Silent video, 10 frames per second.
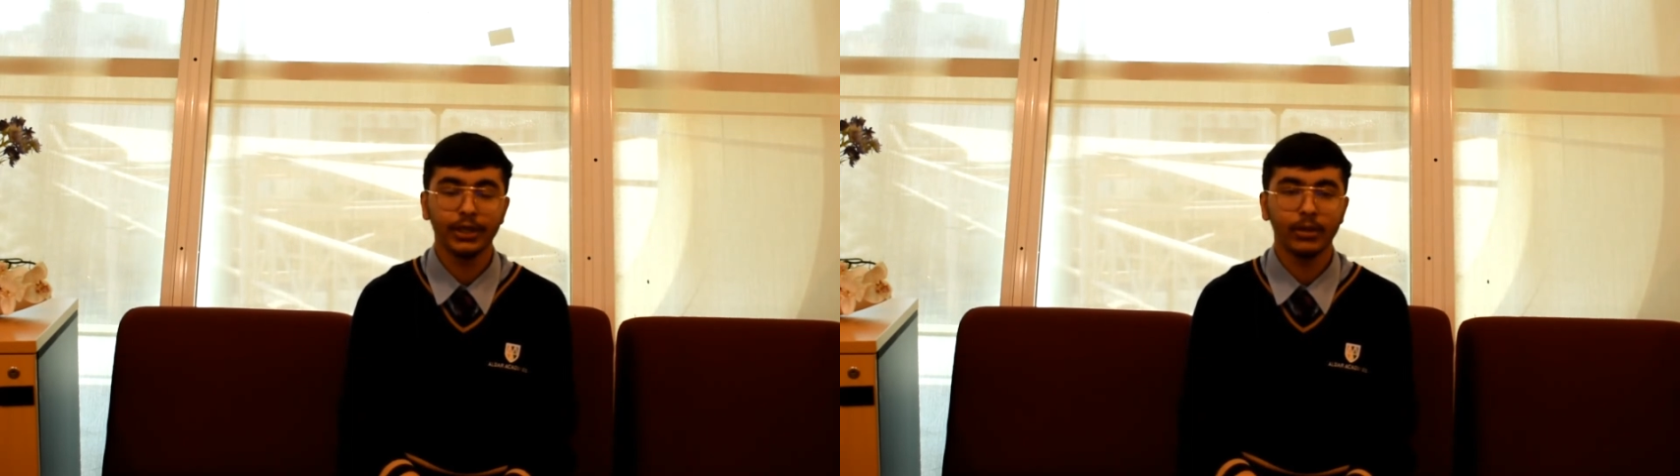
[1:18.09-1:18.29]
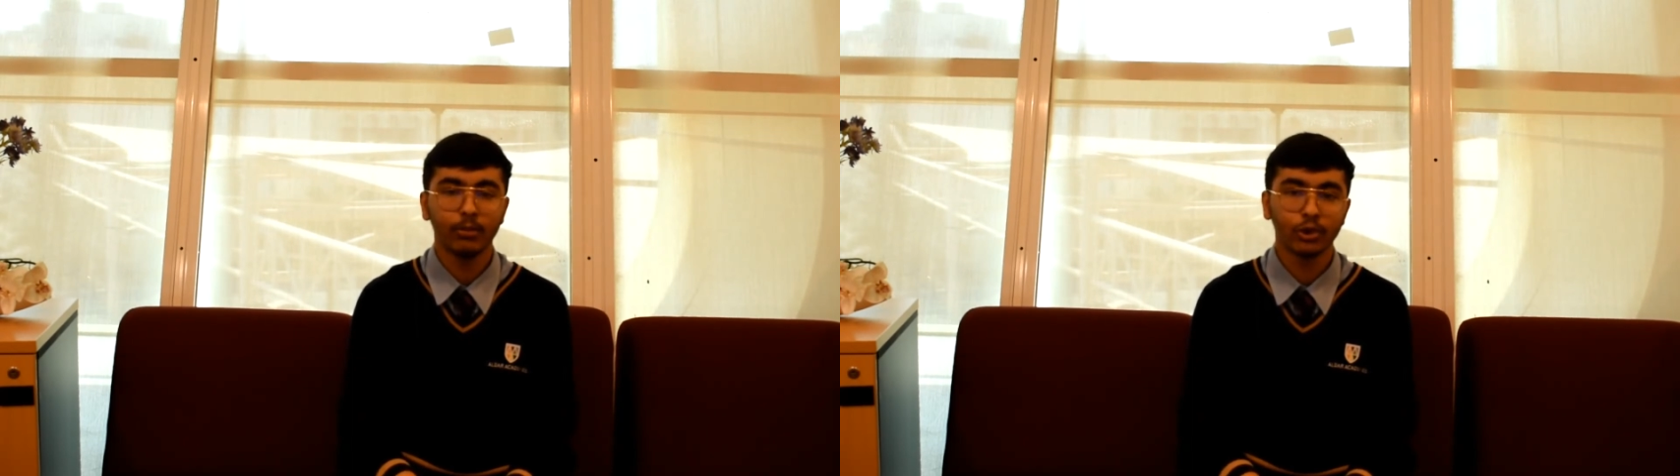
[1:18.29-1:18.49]

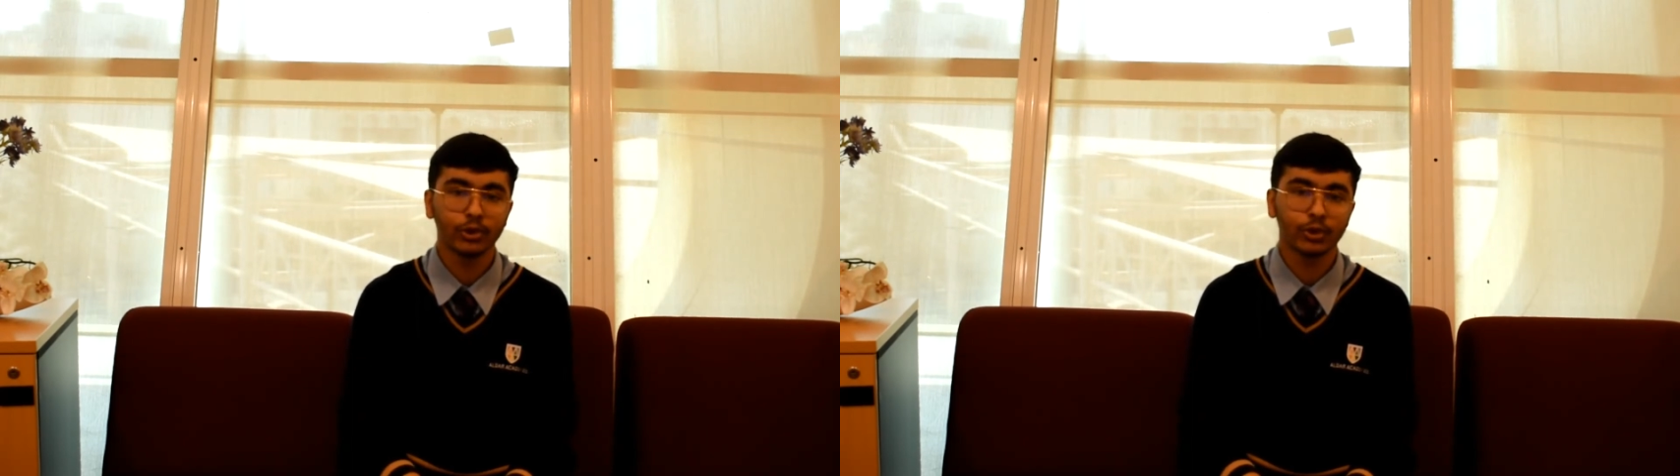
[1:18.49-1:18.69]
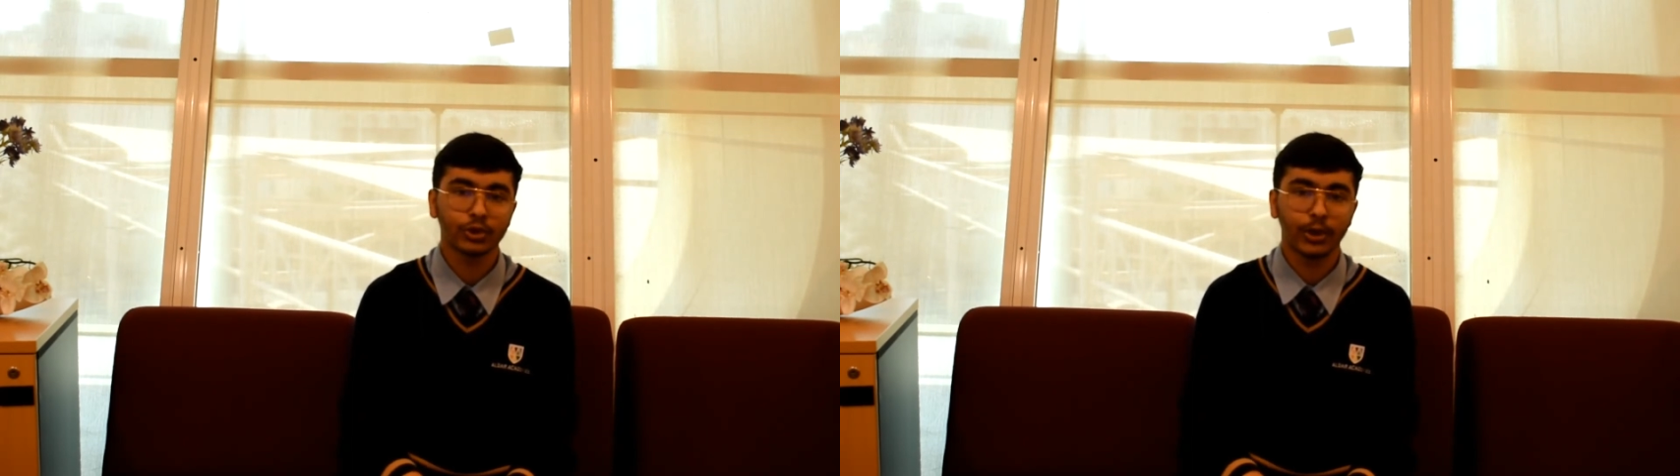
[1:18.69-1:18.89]
motion
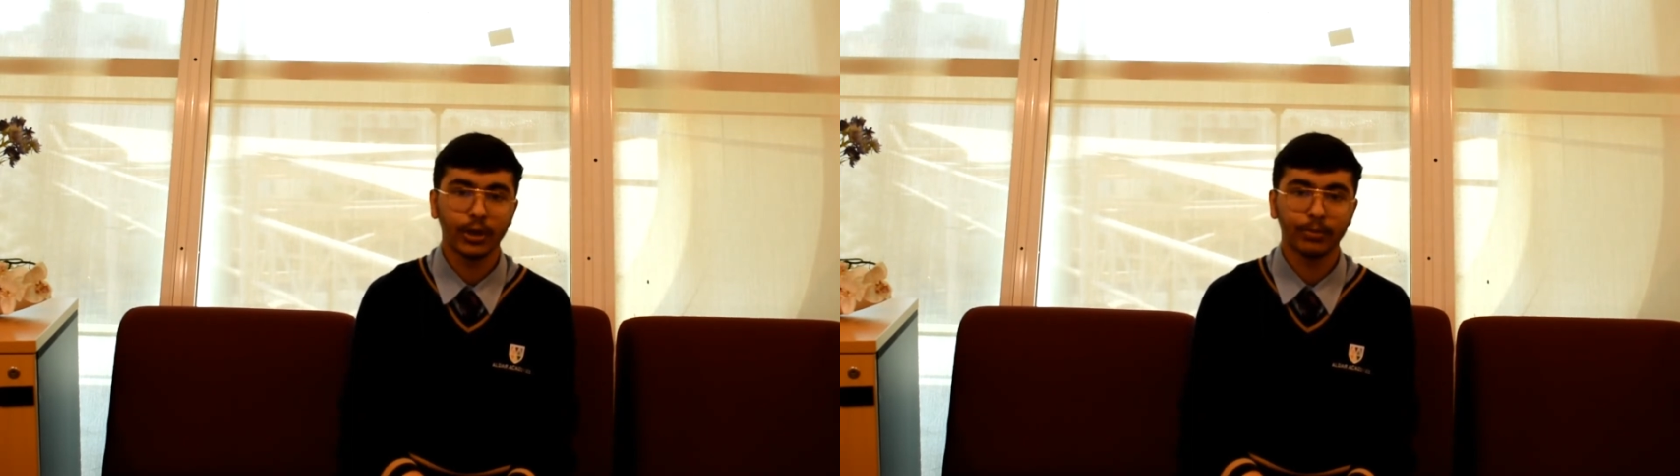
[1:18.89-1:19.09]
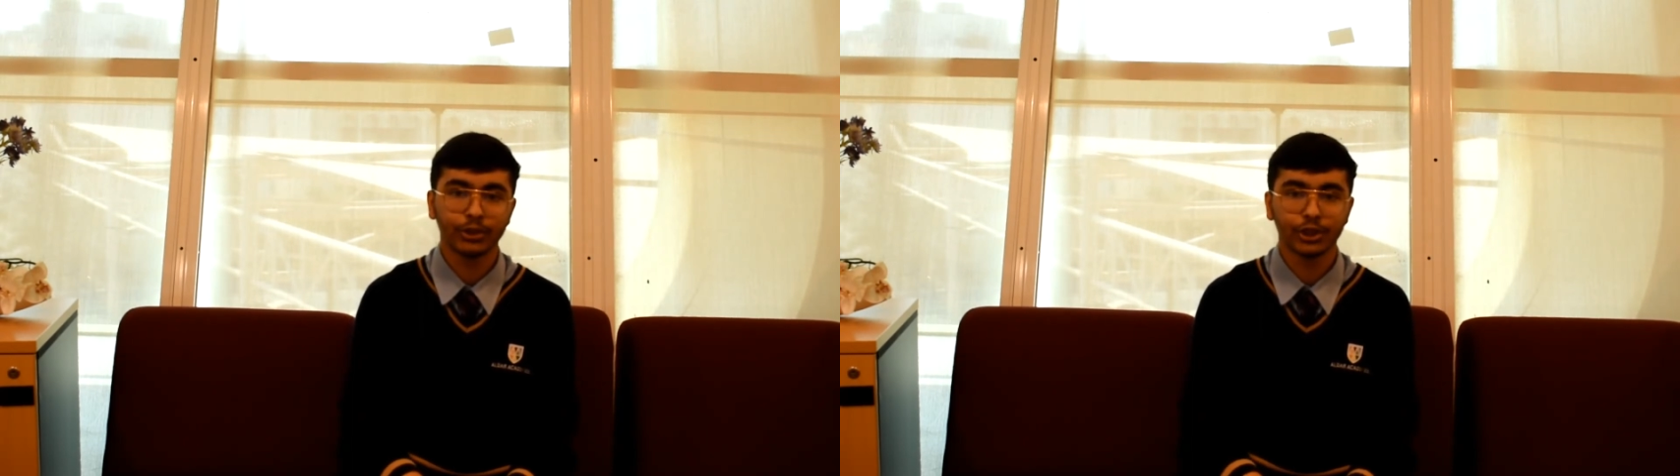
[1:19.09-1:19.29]
to start a
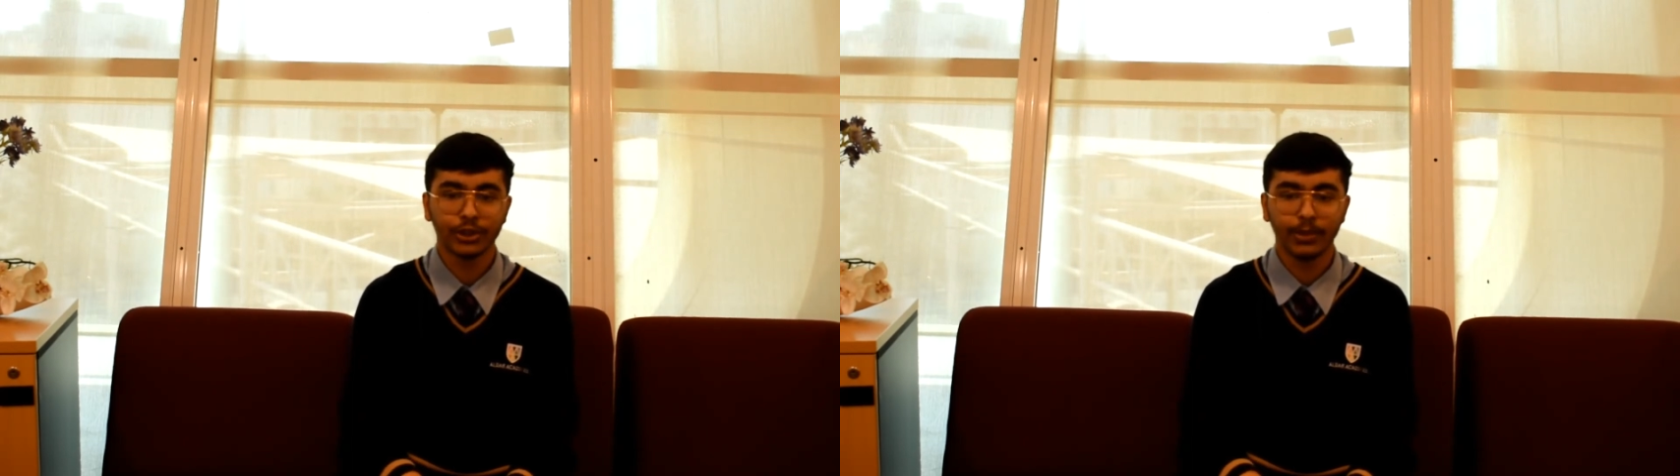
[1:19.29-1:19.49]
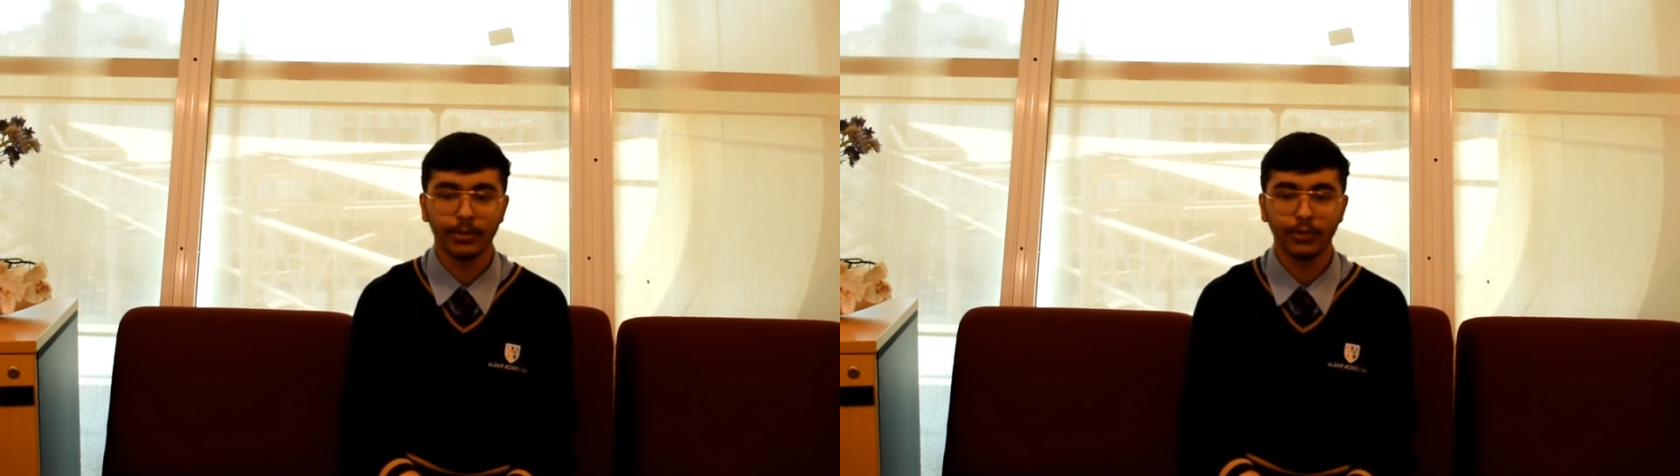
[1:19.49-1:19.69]
position
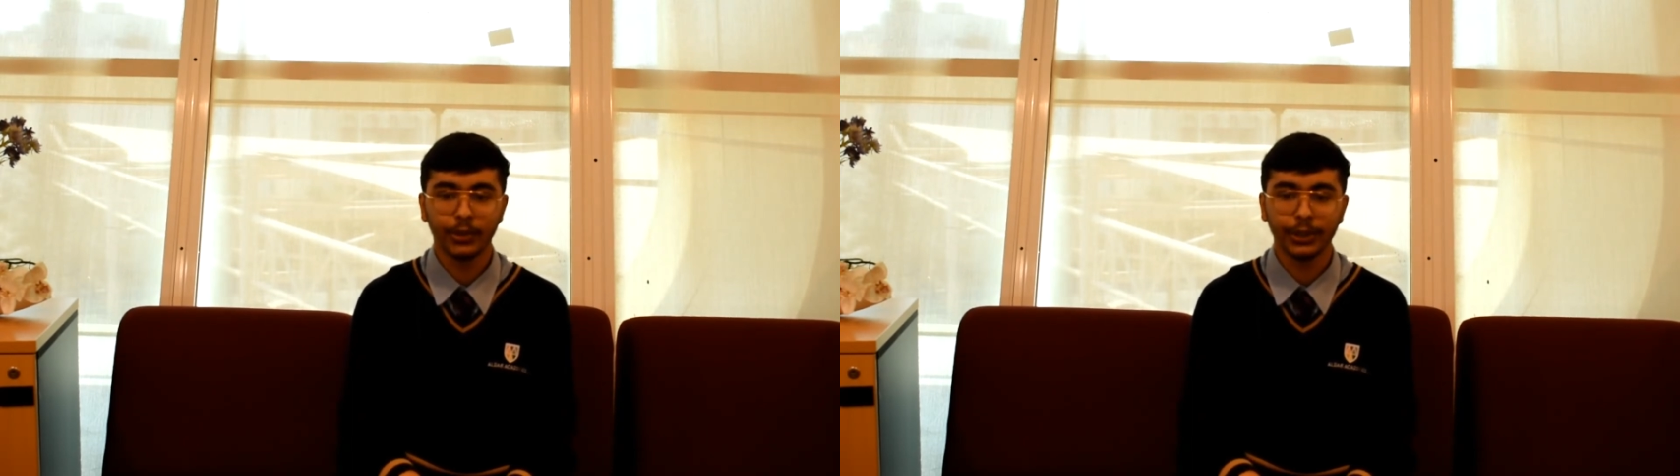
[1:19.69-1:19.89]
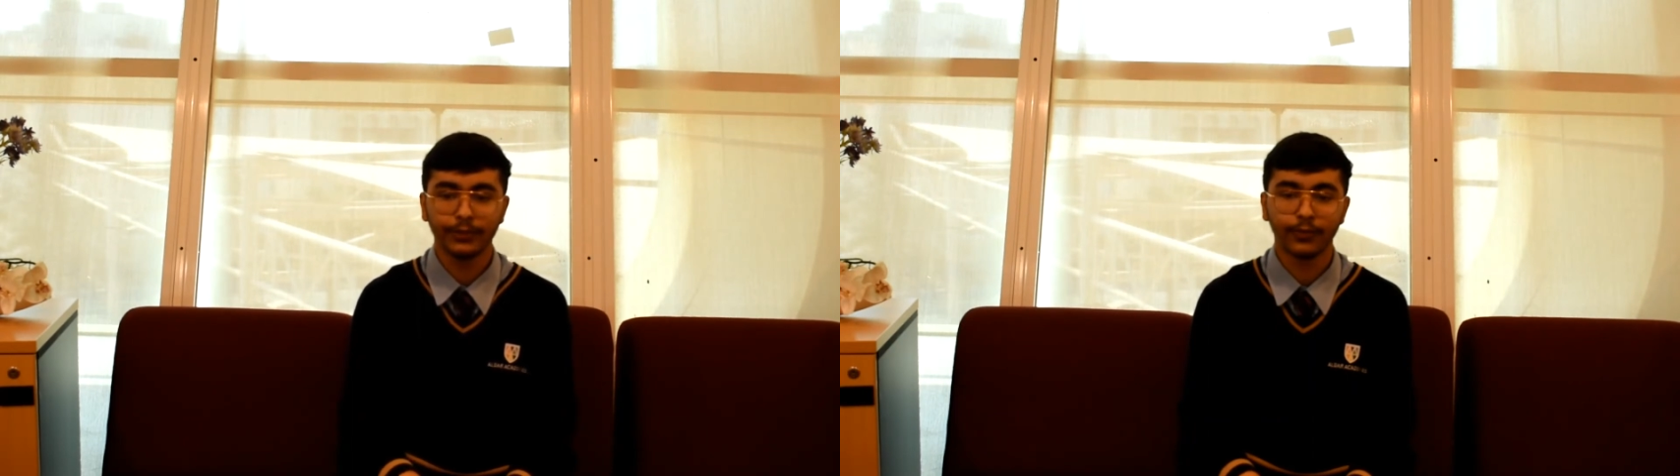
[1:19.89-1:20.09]
paper reading